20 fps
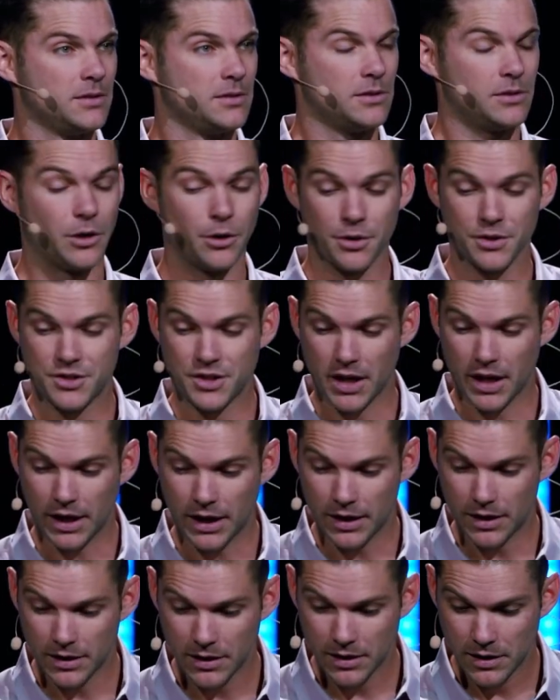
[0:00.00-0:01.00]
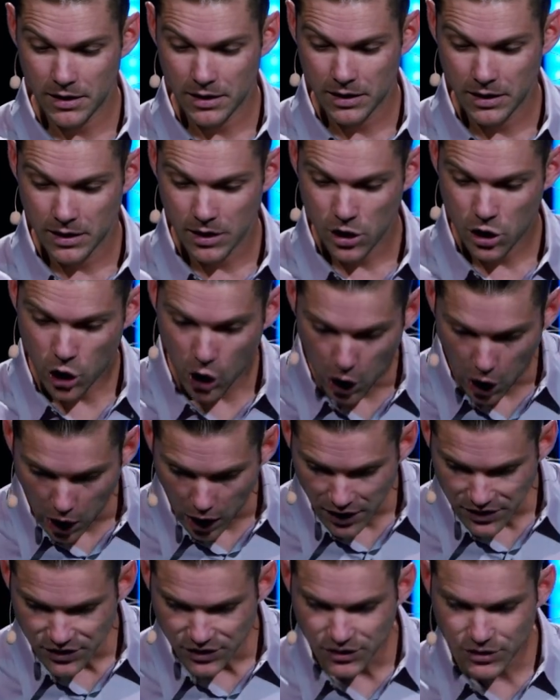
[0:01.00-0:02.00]
There's a
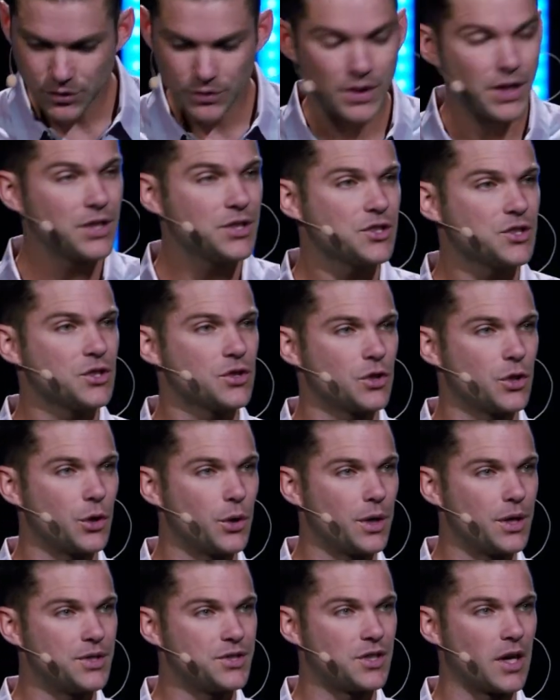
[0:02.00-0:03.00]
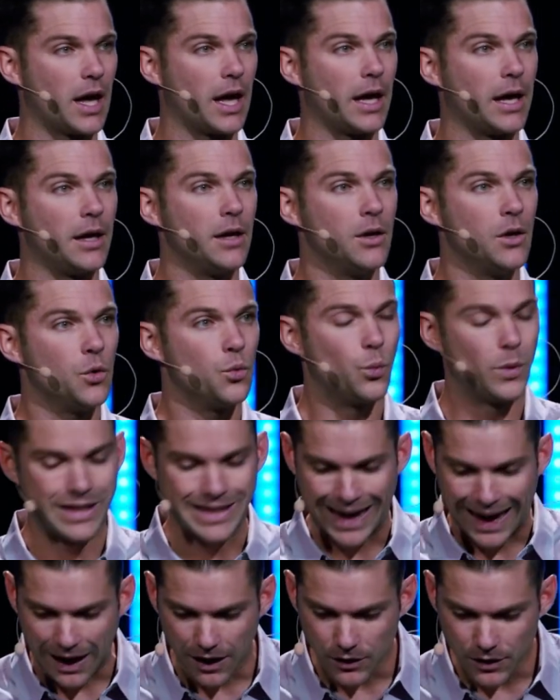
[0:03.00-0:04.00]
cost to this, there is a
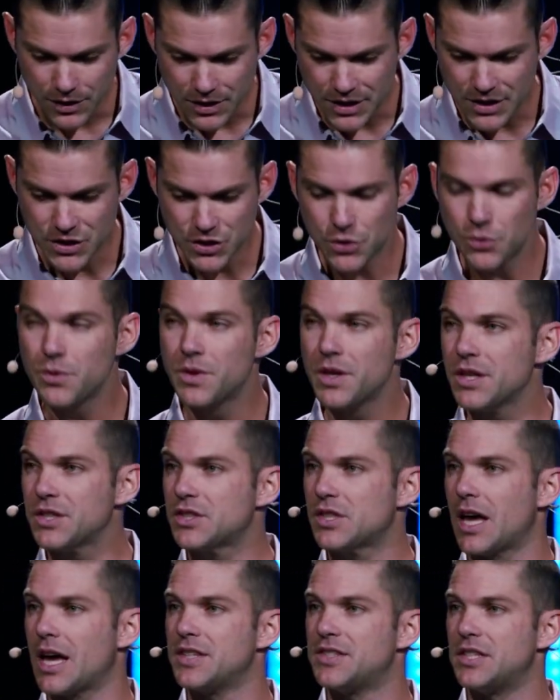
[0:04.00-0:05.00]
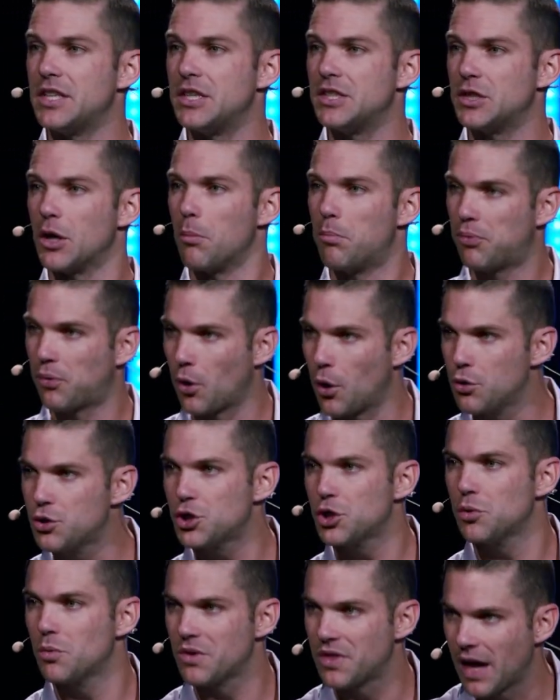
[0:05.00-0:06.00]
reality to this as he's
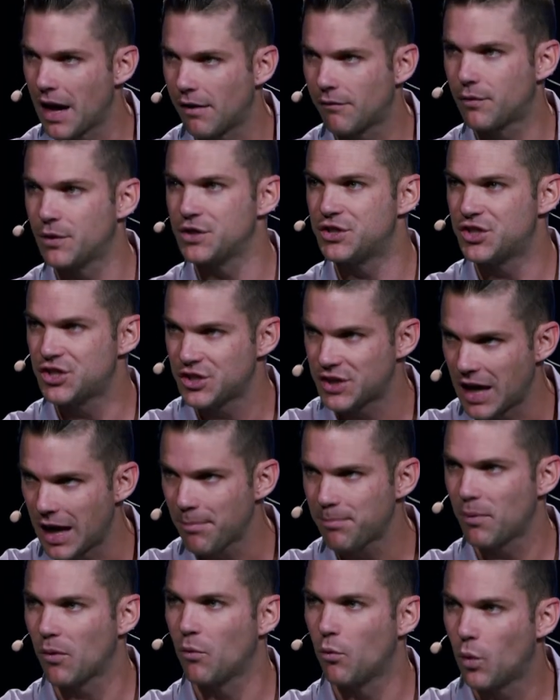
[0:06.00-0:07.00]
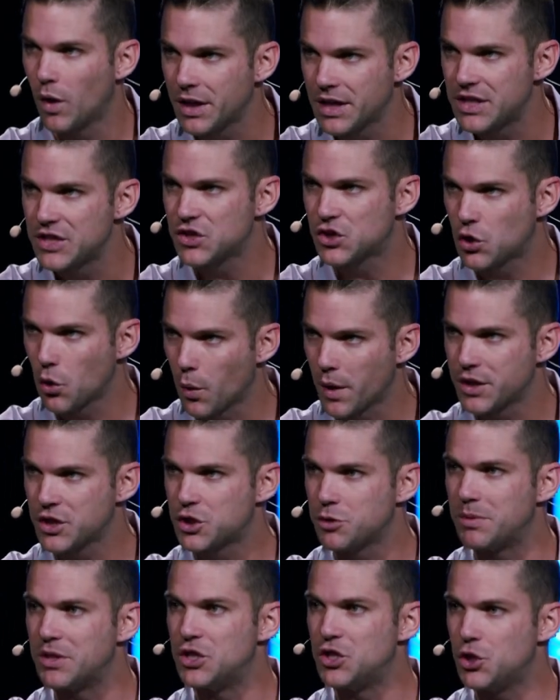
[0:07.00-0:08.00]
approaching with every step of what he's going
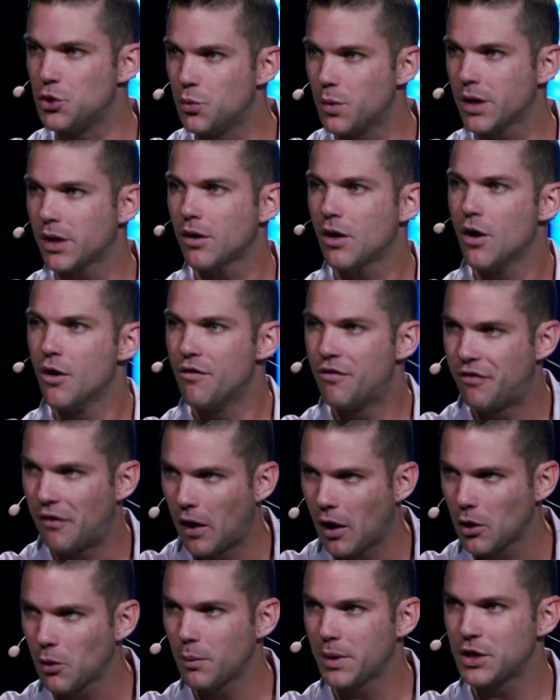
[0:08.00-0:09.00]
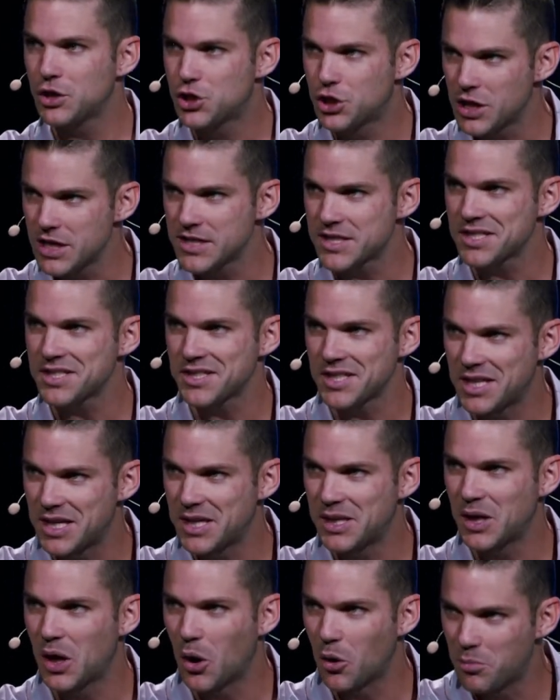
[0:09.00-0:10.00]
to be doing. Following Jesus
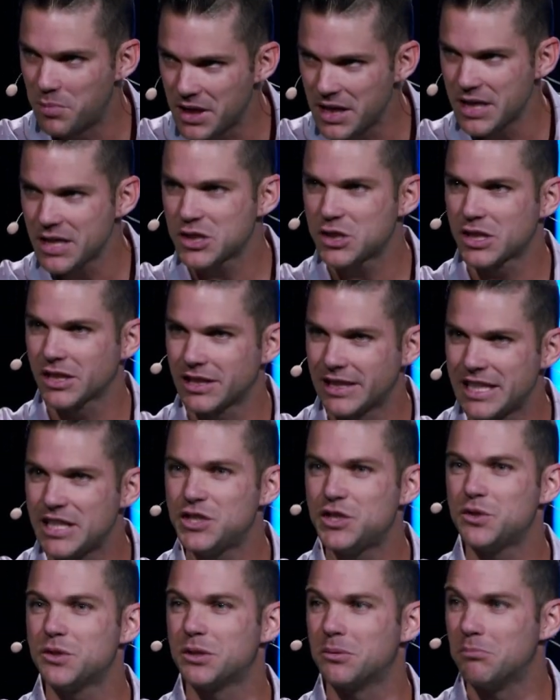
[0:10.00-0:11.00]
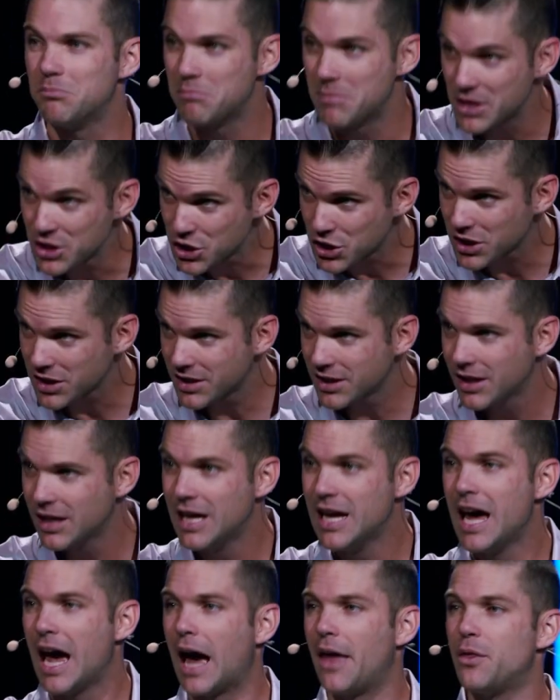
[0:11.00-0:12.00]
in obedience leads you to mission,
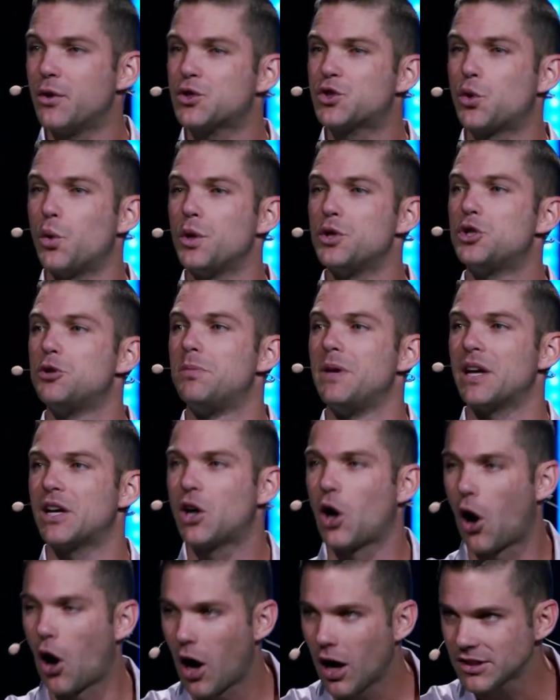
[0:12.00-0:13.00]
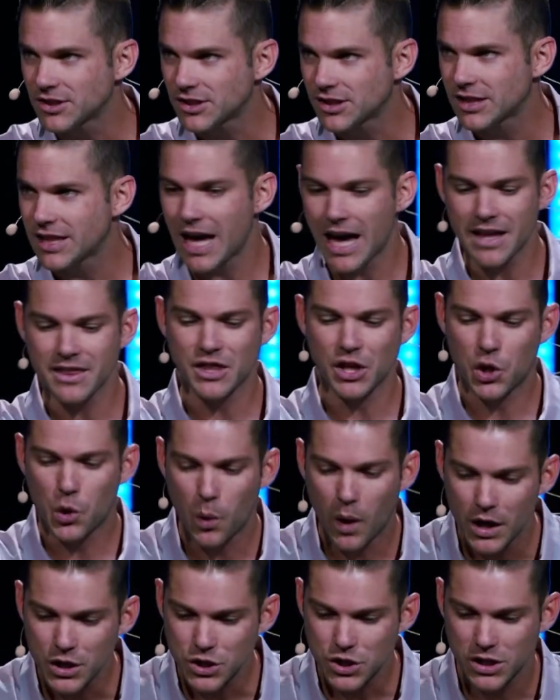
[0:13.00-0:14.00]
and there's going to be a cost to that. The
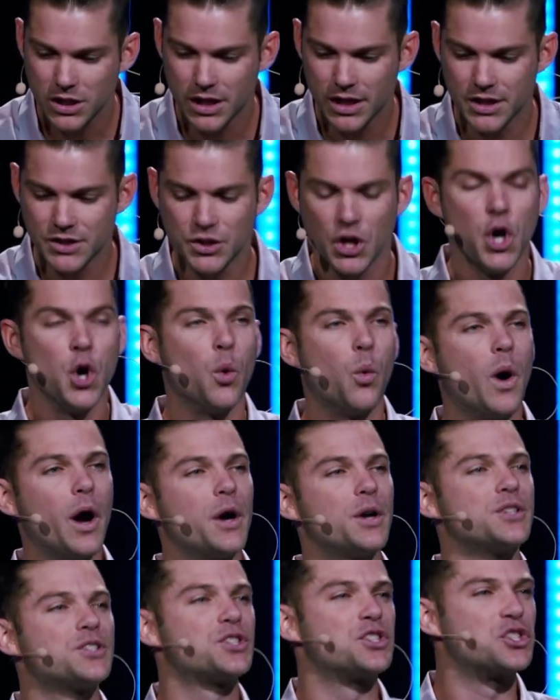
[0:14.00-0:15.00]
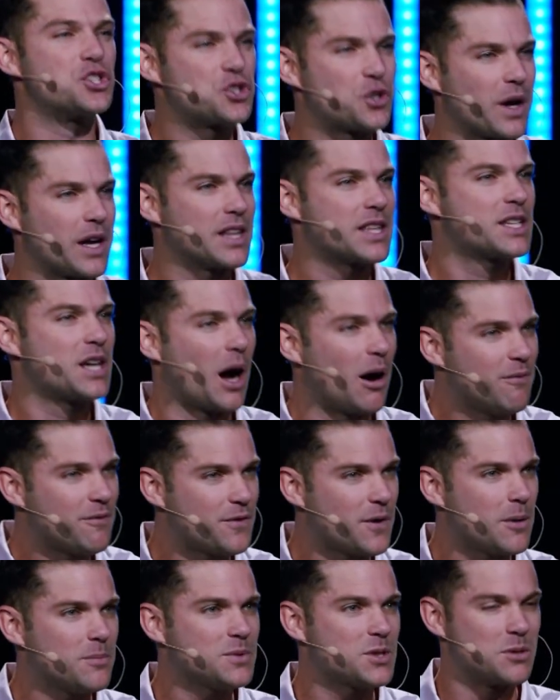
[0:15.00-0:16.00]
question is, where does the strength come
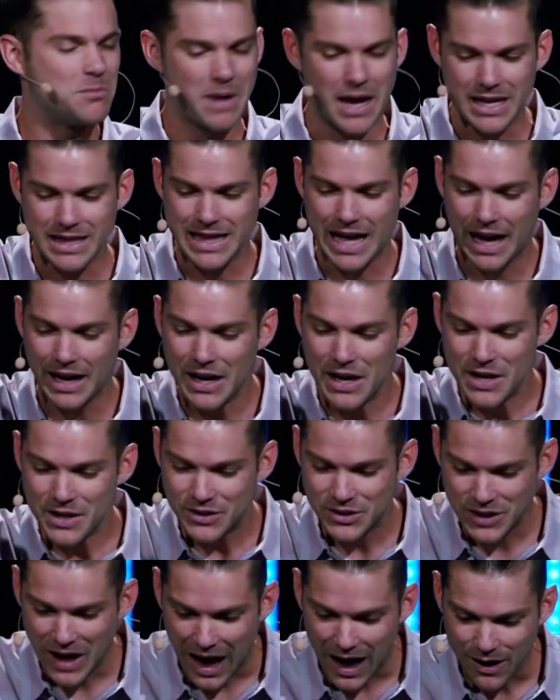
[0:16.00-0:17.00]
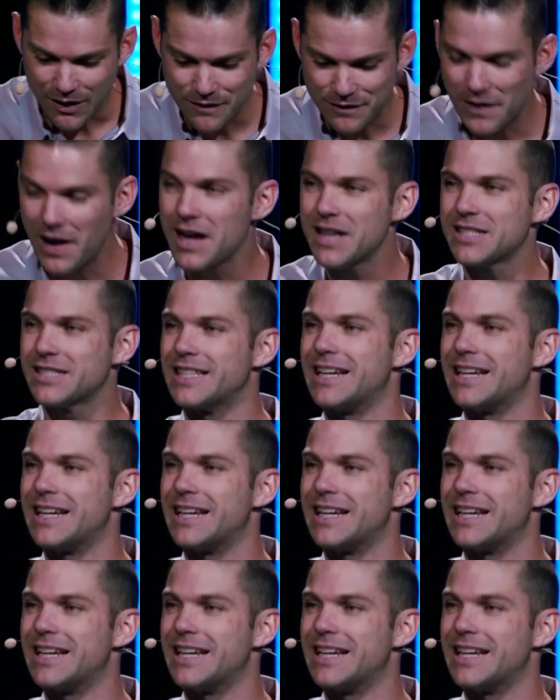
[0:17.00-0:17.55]
from to make that sacrifice?